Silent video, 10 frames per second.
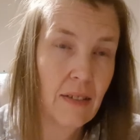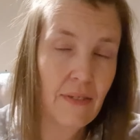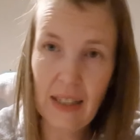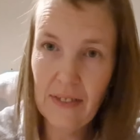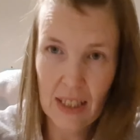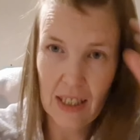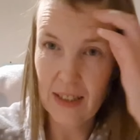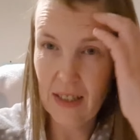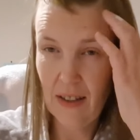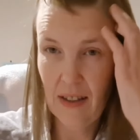5
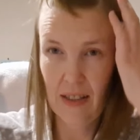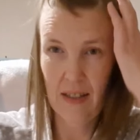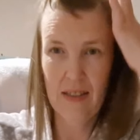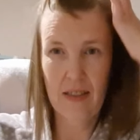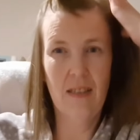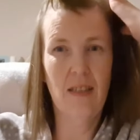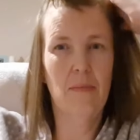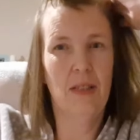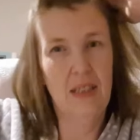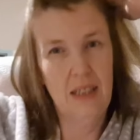days. The Sunday,
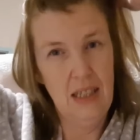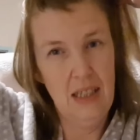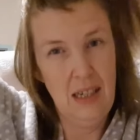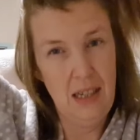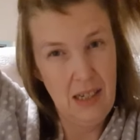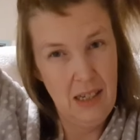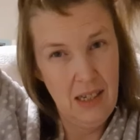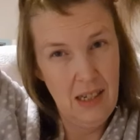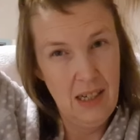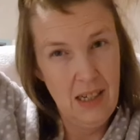Monday,
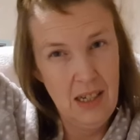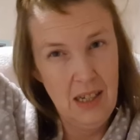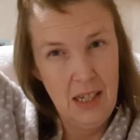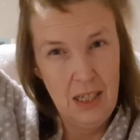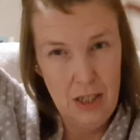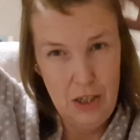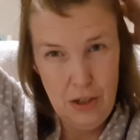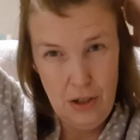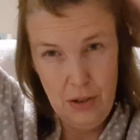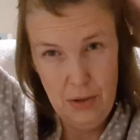
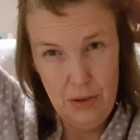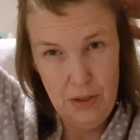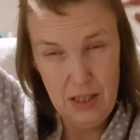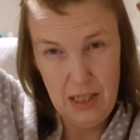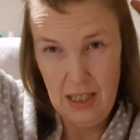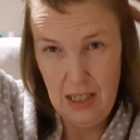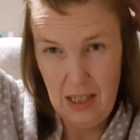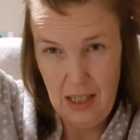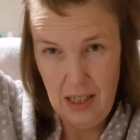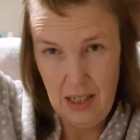
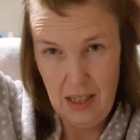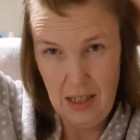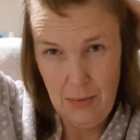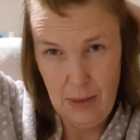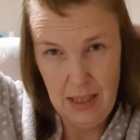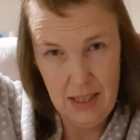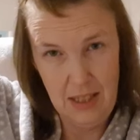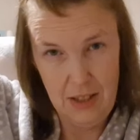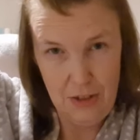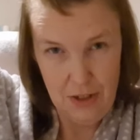Tuesday,
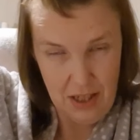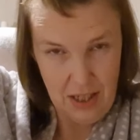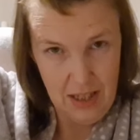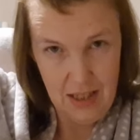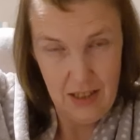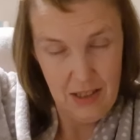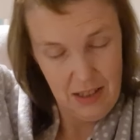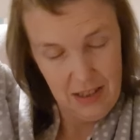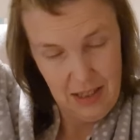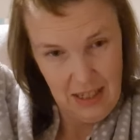Wednesday, Thursday.
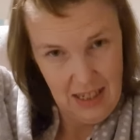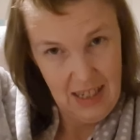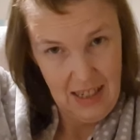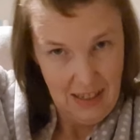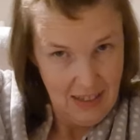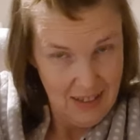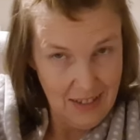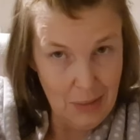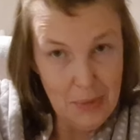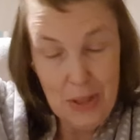
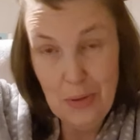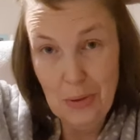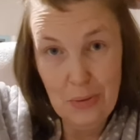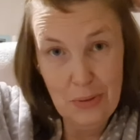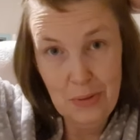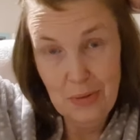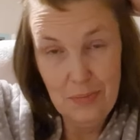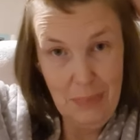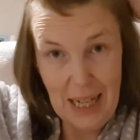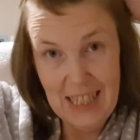I'm so
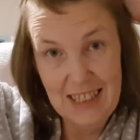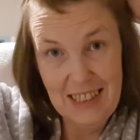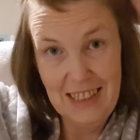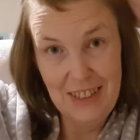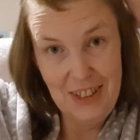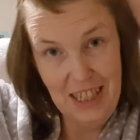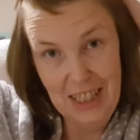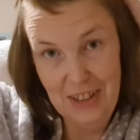bad at trying